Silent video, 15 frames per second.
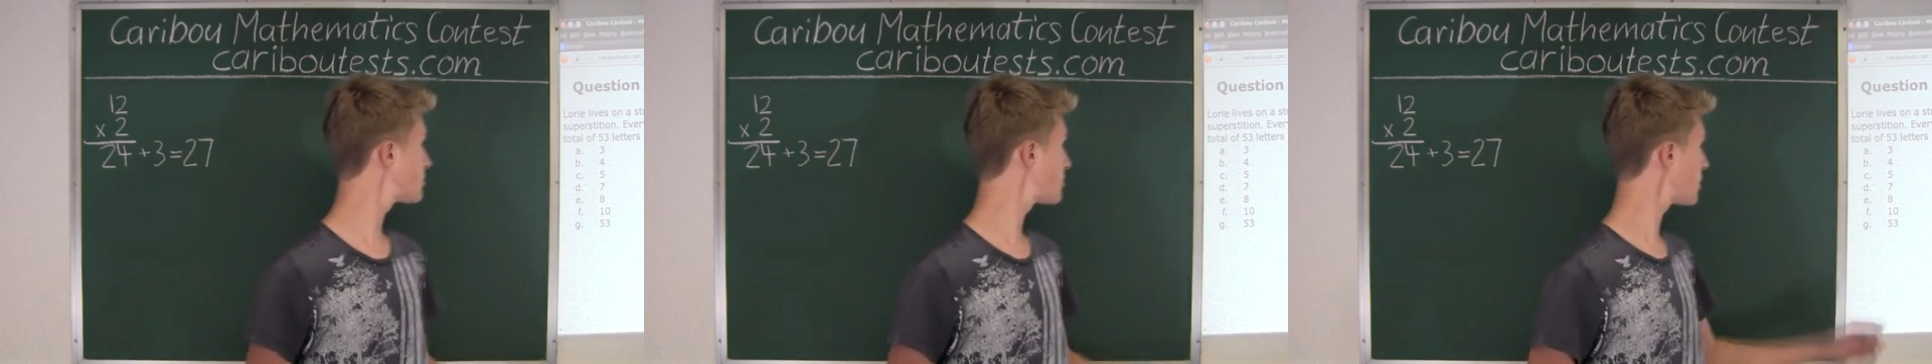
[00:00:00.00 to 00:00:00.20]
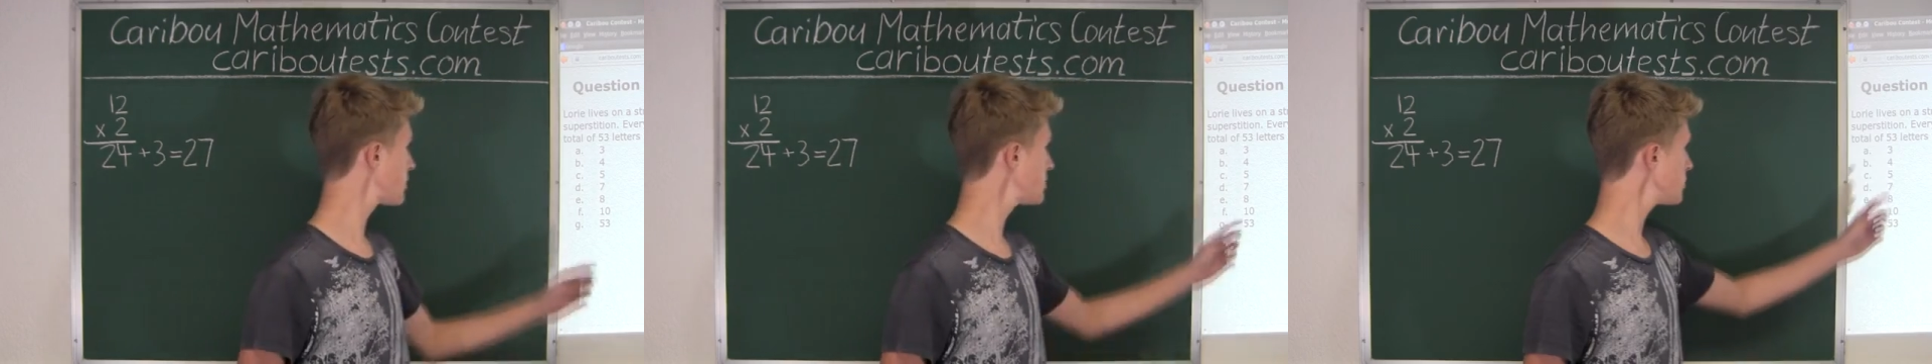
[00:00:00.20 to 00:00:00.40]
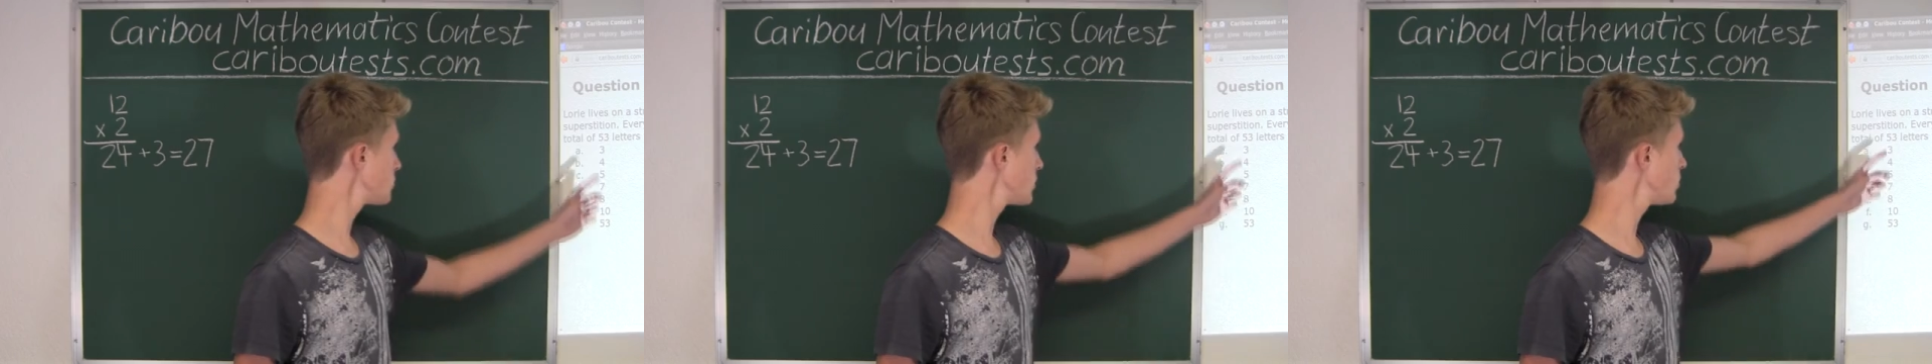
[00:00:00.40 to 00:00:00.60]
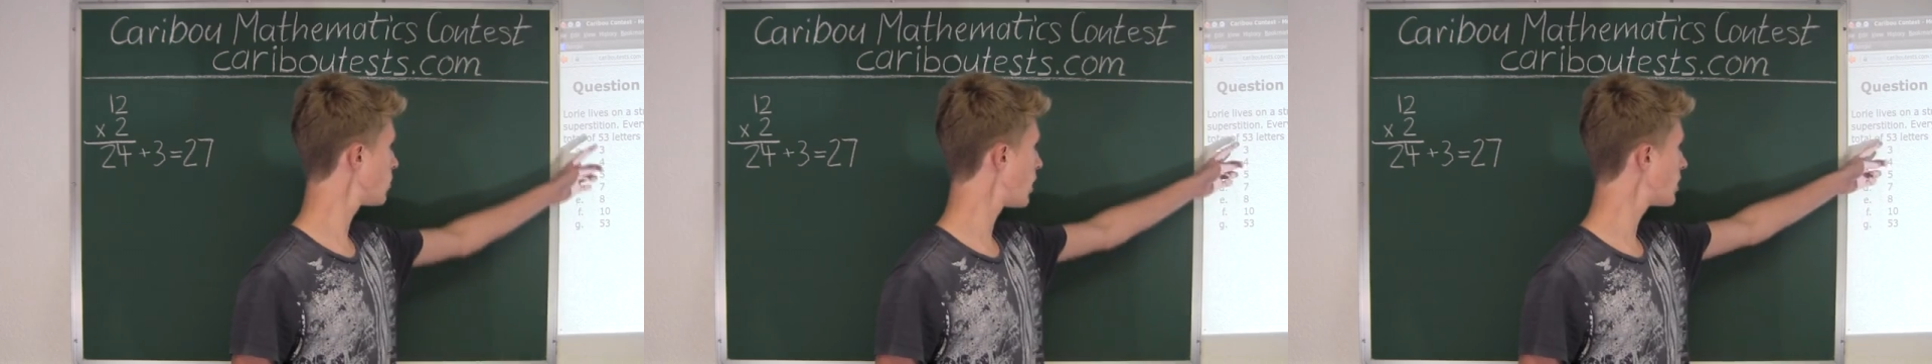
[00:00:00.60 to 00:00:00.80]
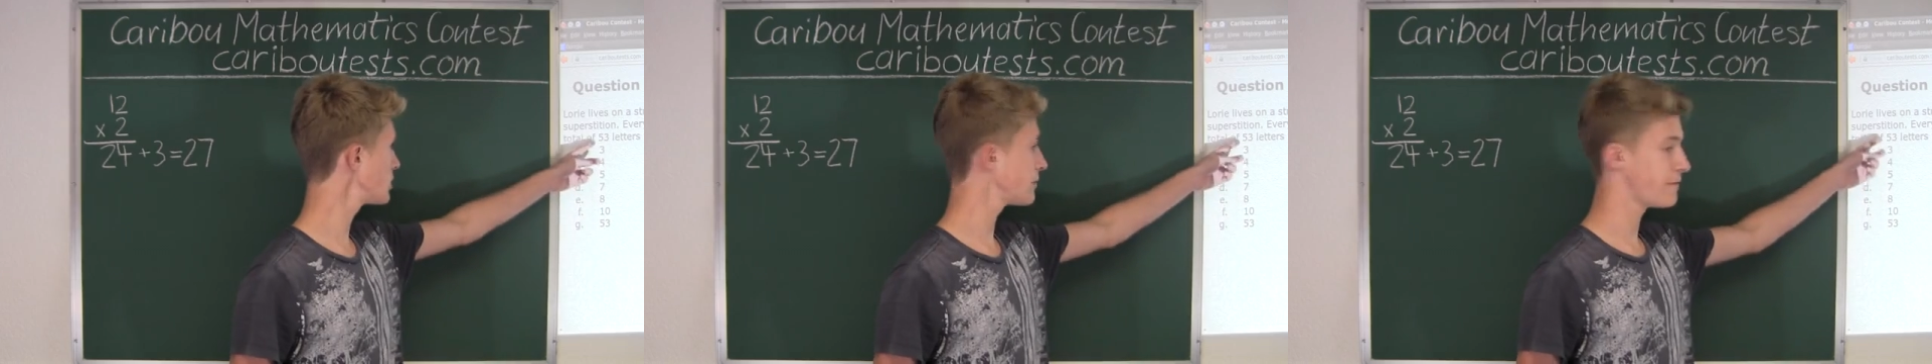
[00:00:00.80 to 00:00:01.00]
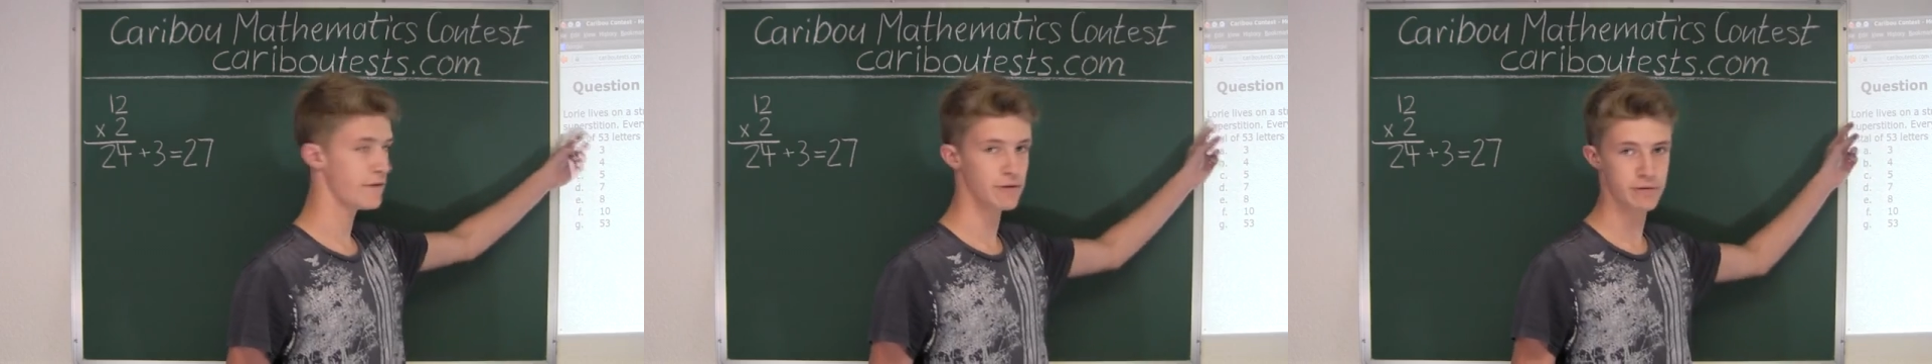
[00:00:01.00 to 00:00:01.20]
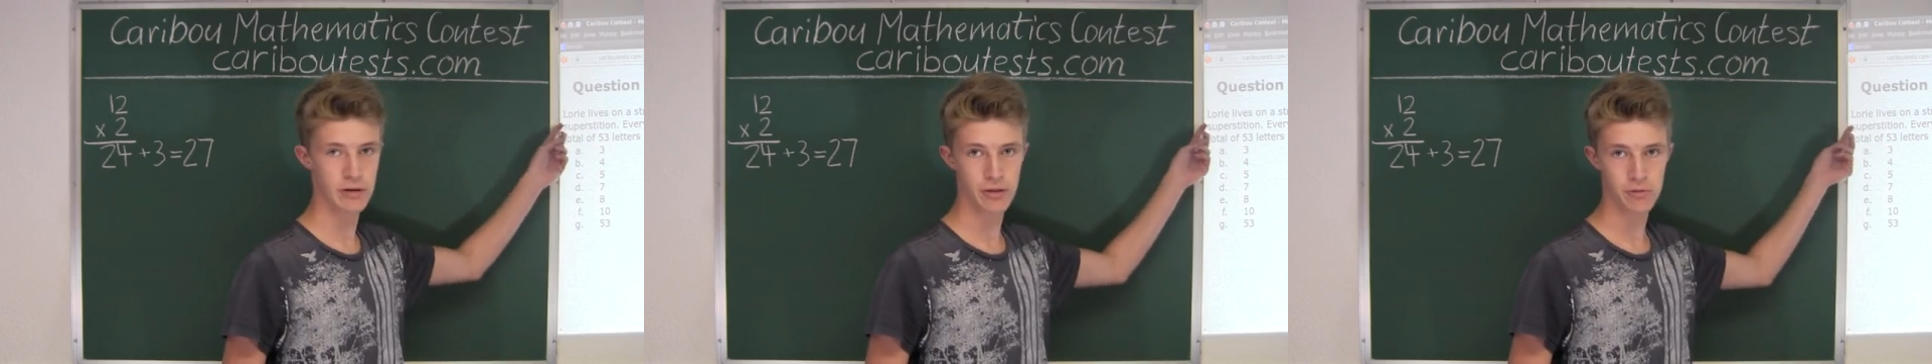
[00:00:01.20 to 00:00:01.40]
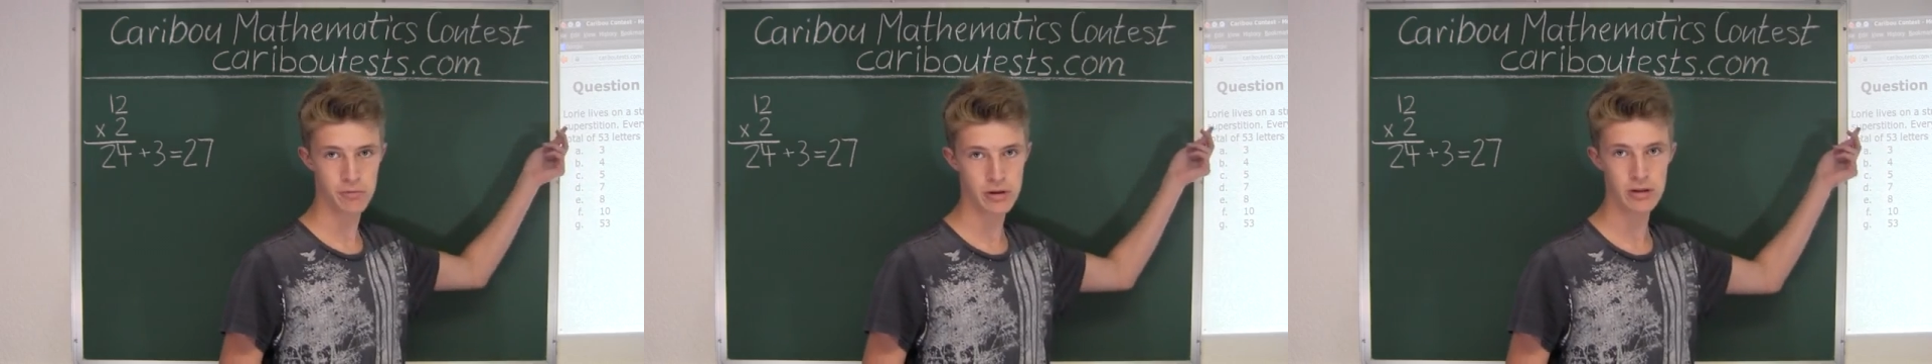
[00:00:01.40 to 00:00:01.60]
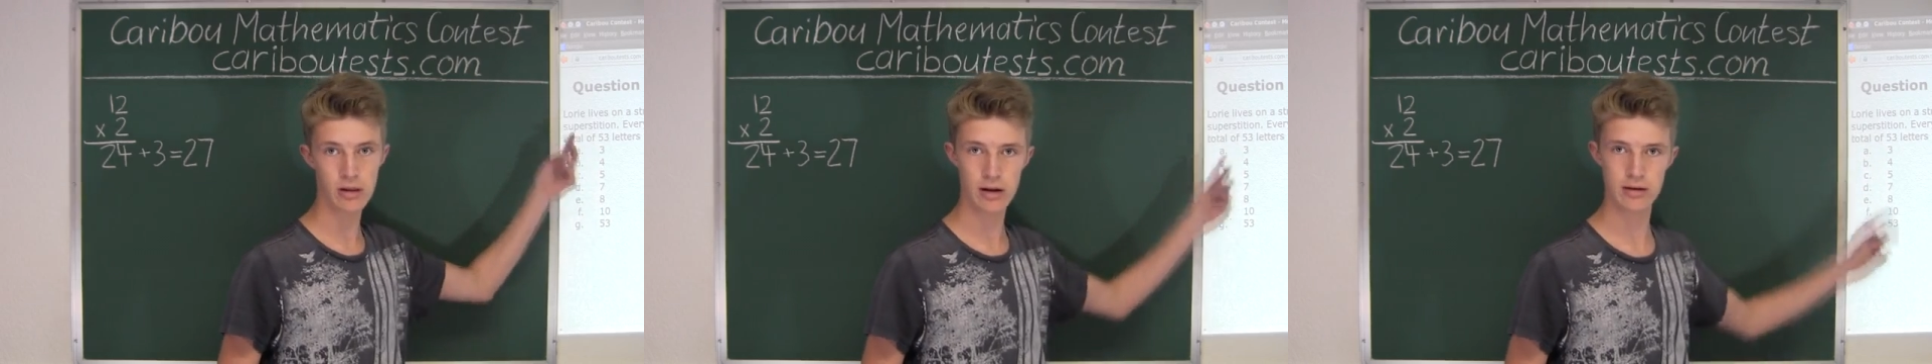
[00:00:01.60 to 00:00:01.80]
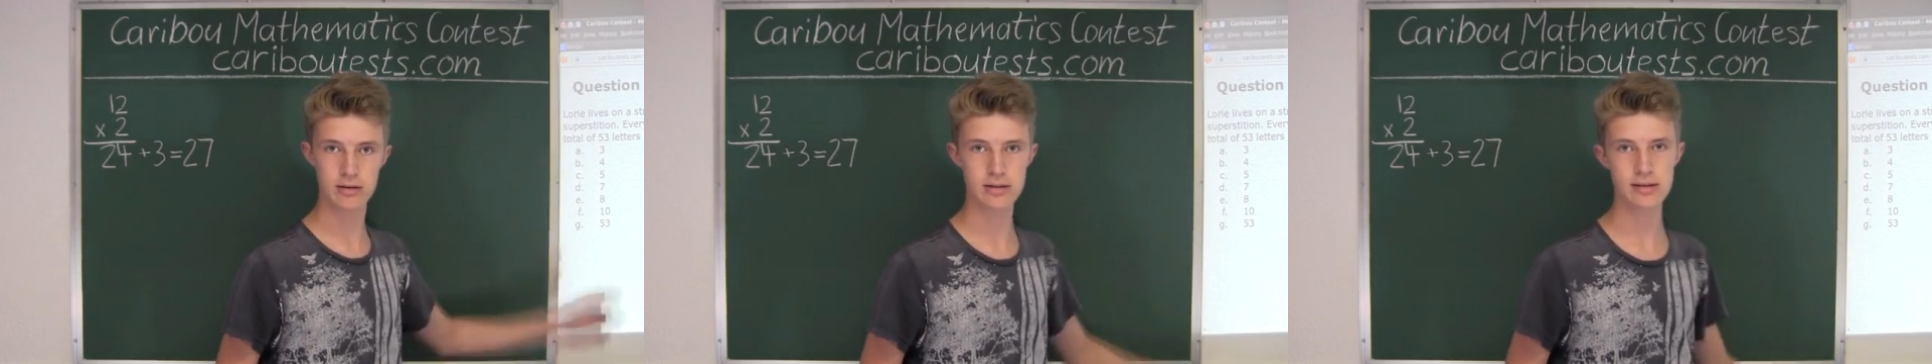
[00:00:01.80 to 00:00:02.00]
but we want 53
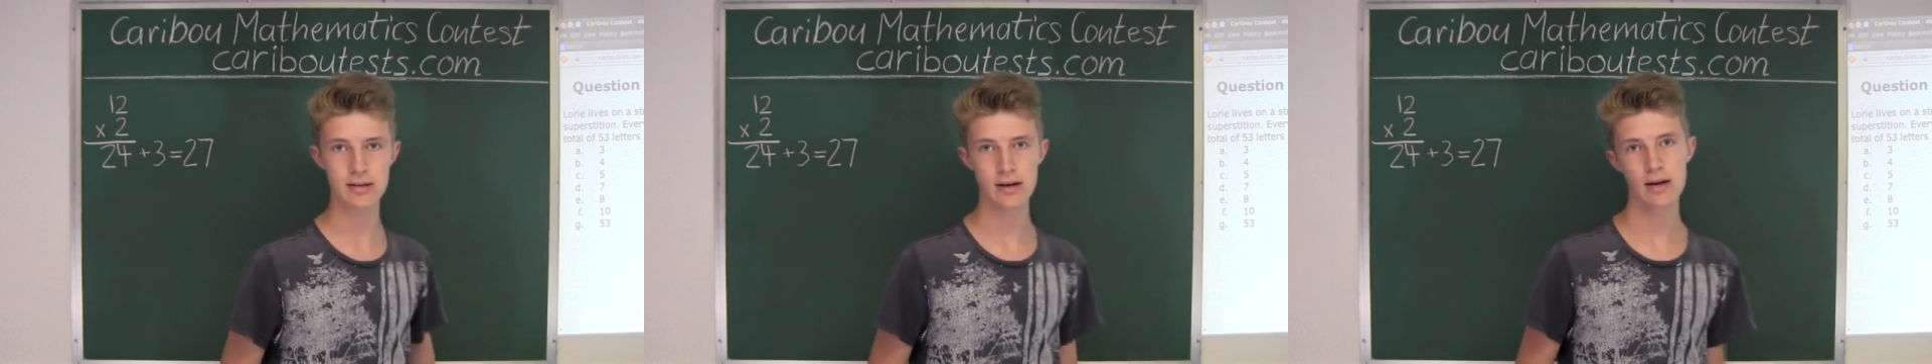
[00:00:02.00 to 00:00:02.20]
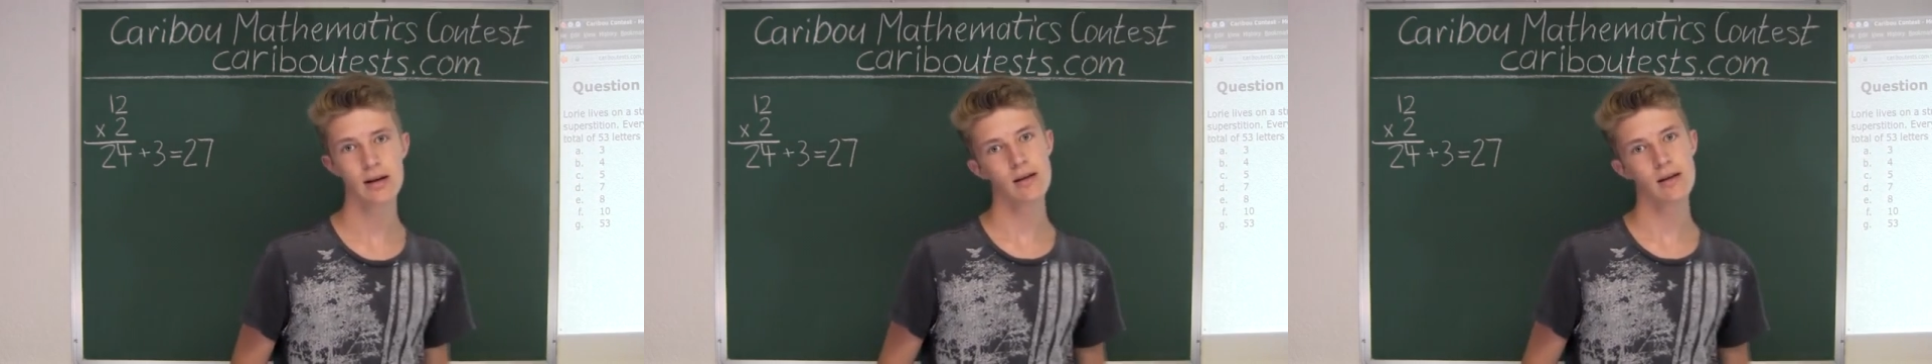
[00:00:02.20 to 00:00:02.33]
letters.